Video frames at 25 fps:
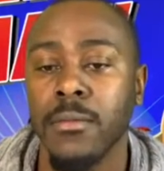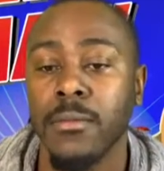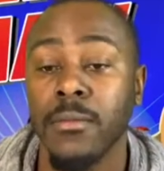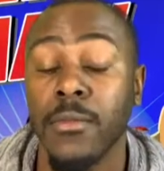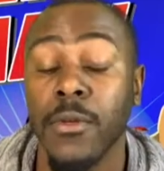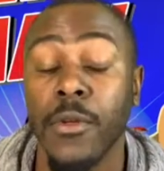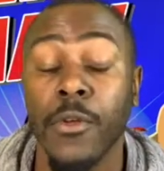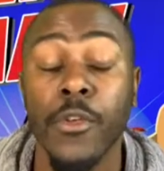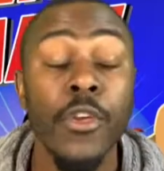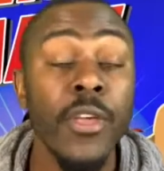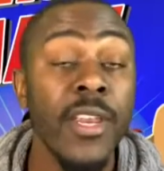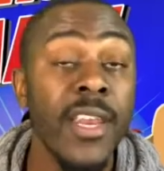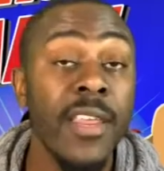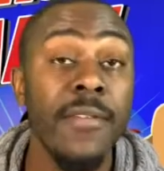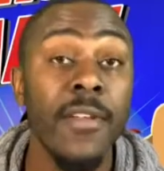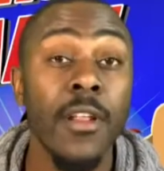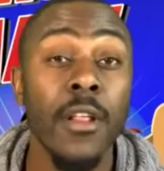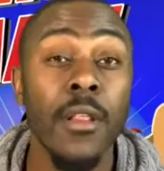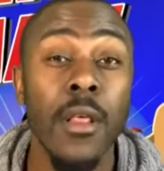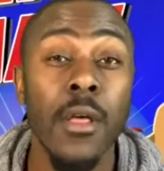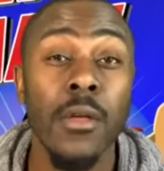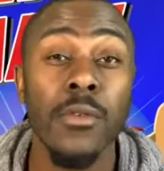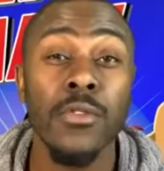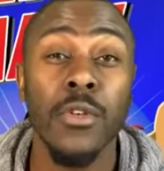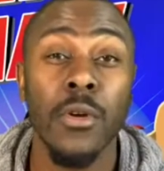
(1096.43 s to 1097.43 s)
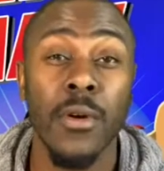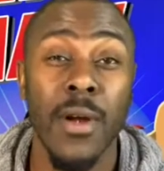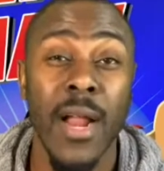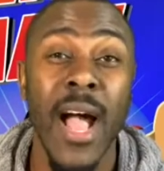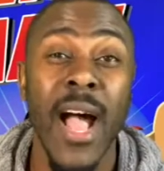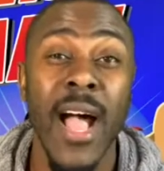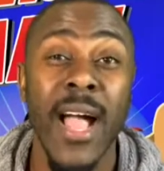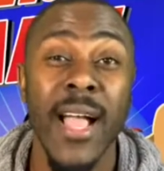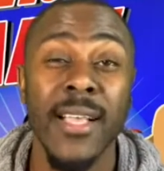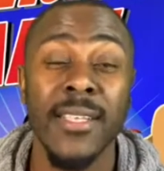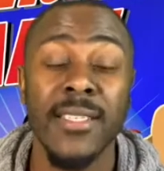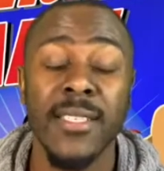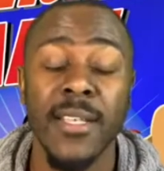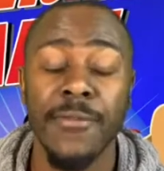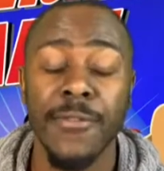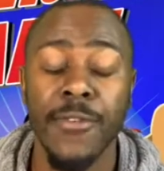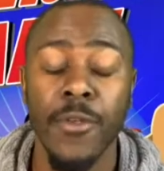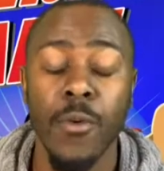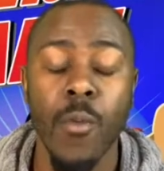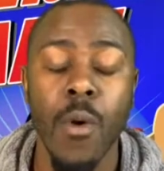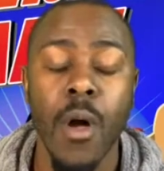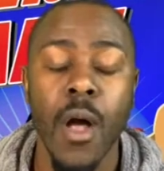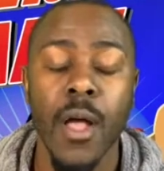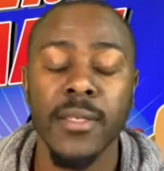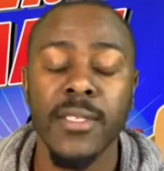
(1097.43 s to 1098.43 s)
You can even close your eyes if you
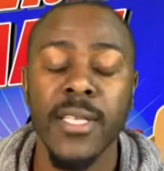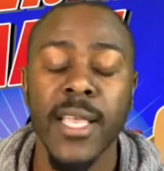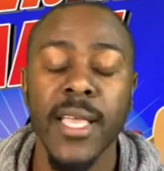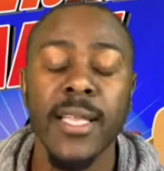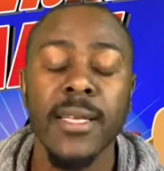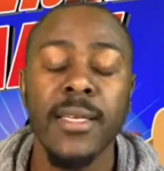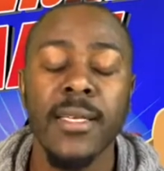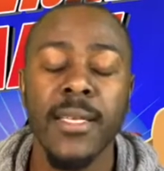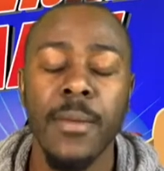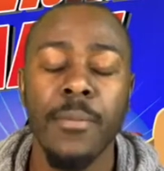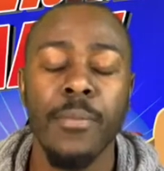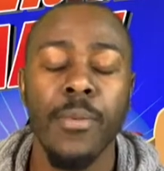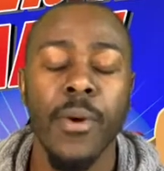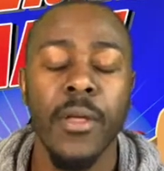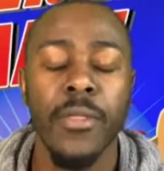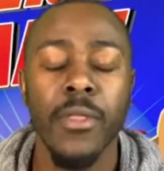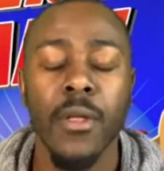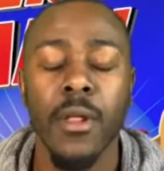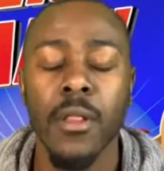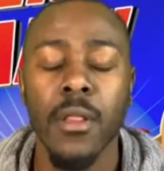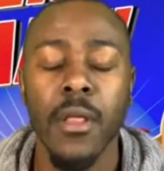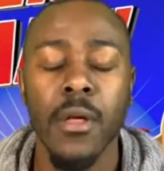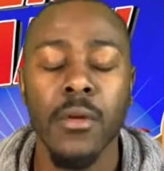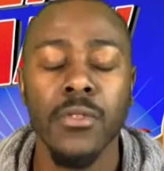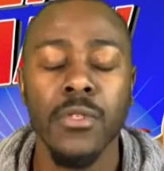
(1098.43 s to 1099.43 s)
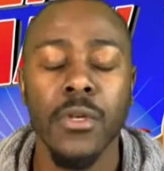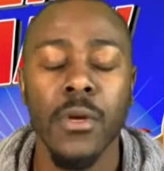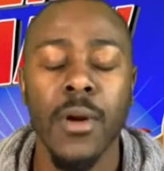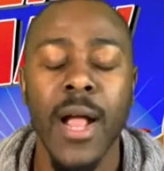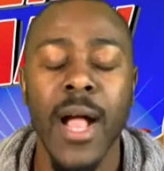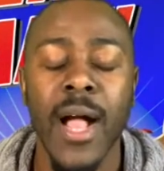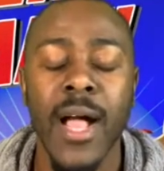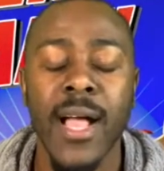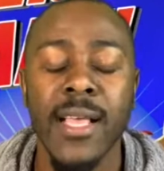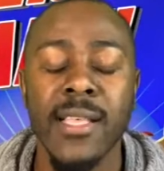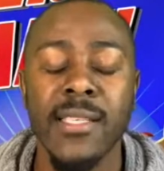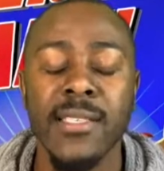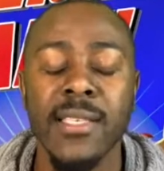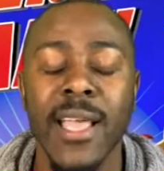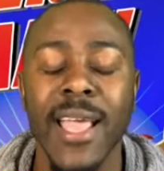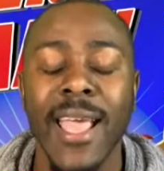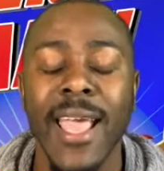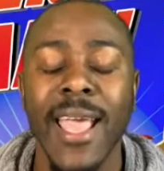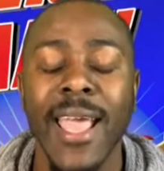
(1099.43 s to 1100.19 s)
want. Take a deep breath and close your eyes.